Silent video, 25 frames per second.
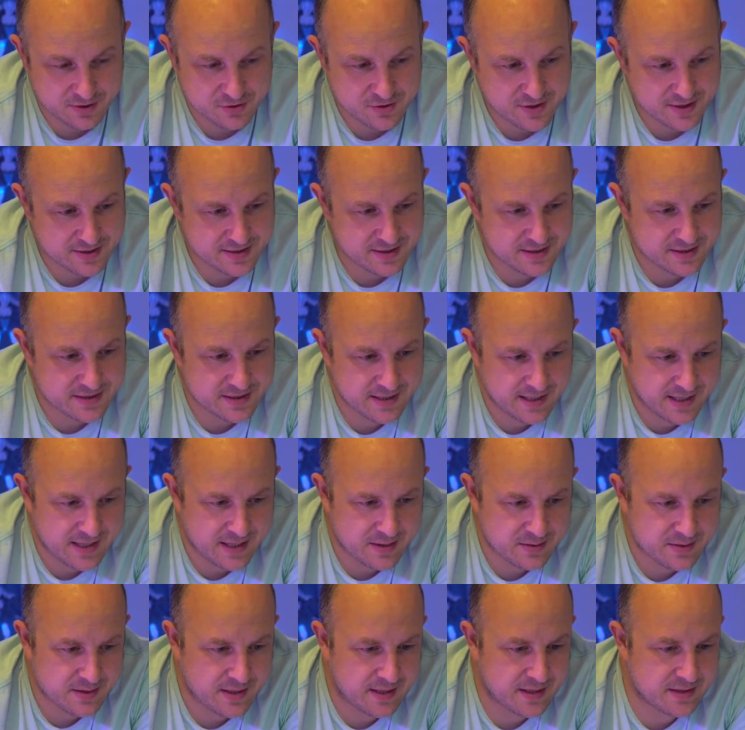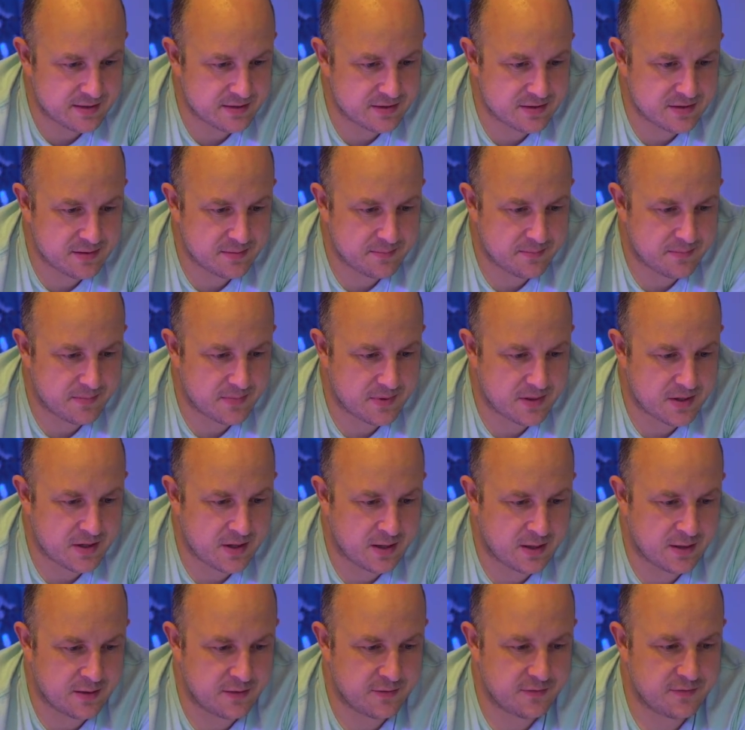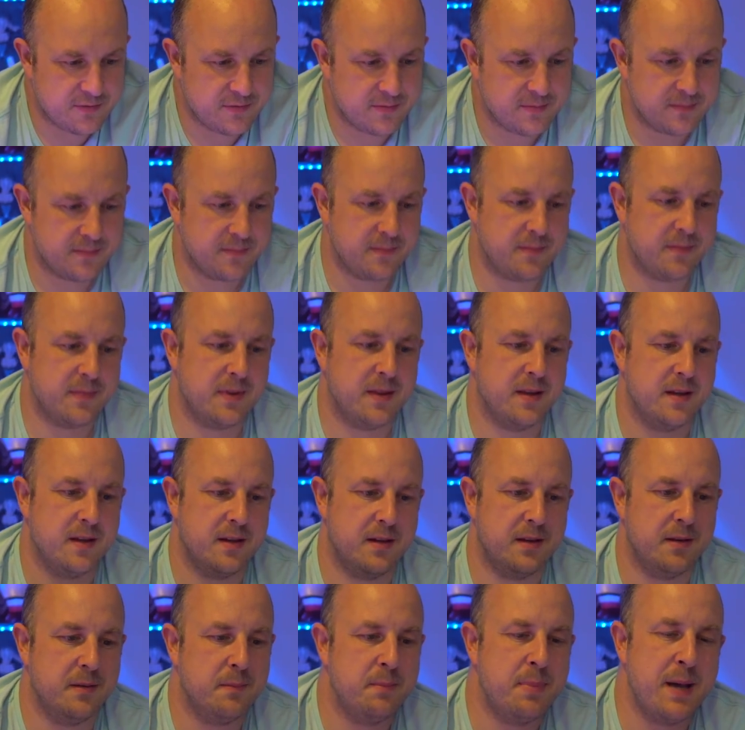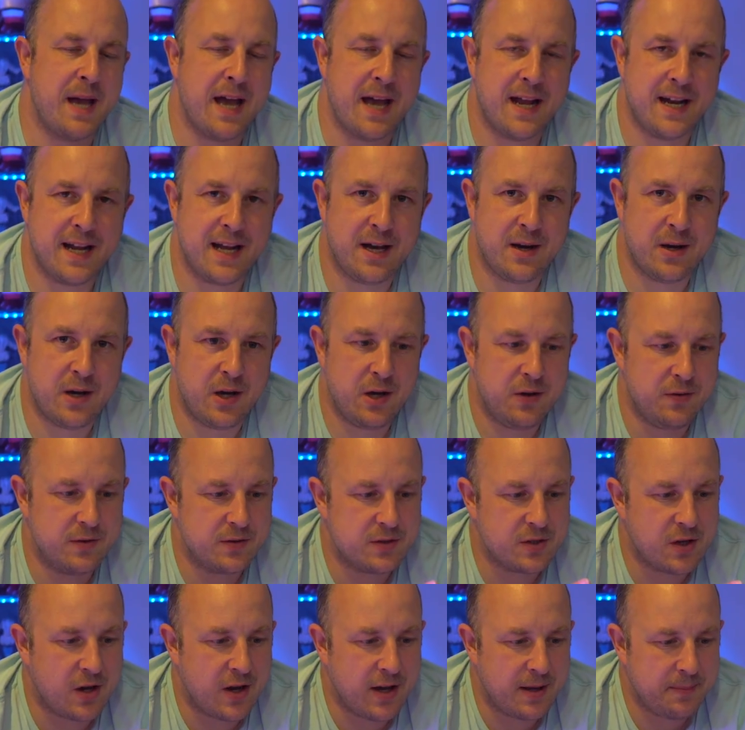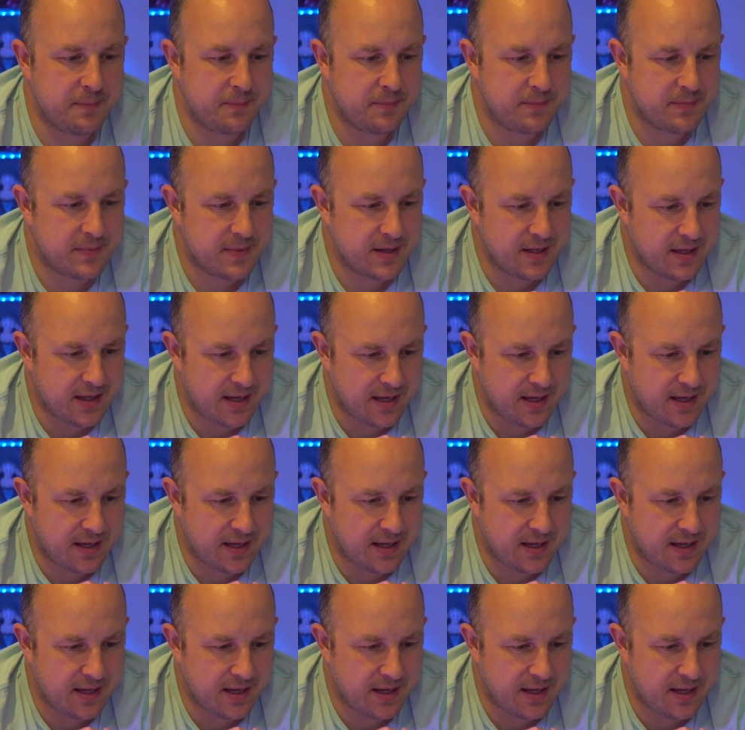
to be interesting to see how things kind of pan out over time.